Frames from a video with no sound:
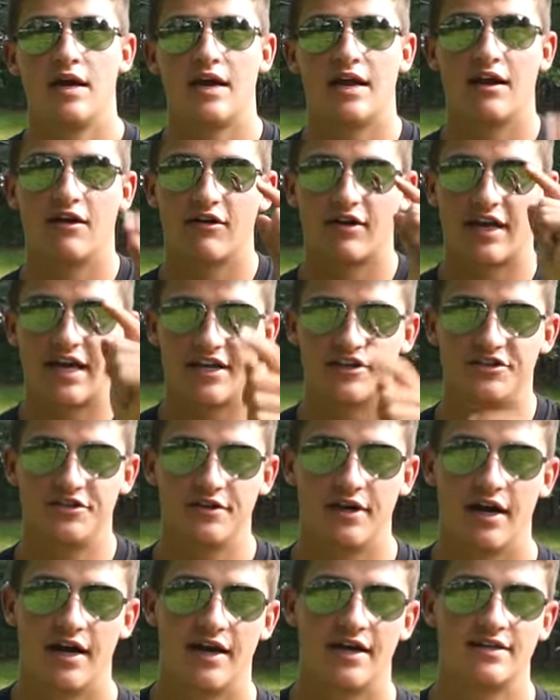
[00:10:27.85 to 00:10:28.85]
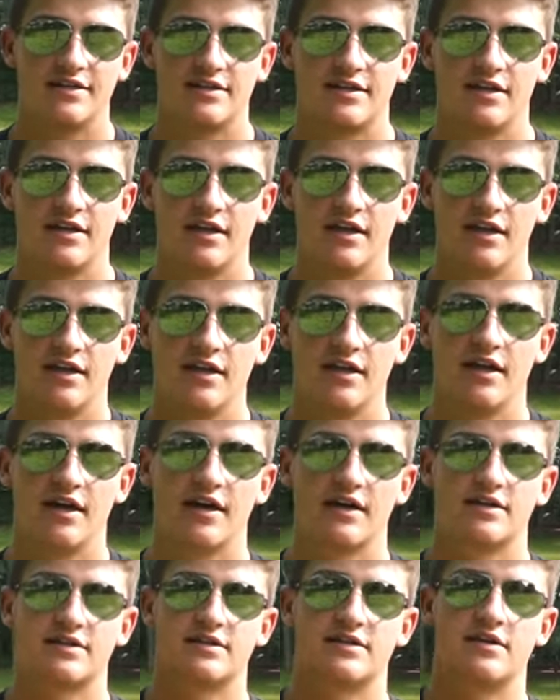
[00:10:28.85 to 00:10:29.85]
And I'll catch you guys in the
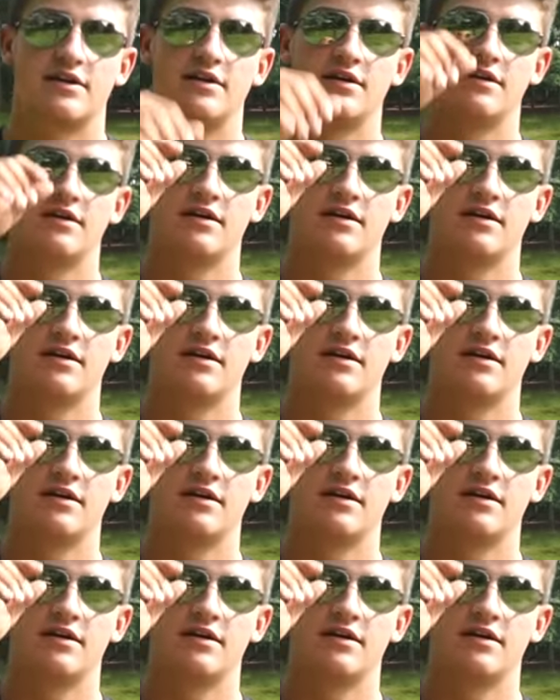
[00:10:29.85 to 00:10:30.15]
next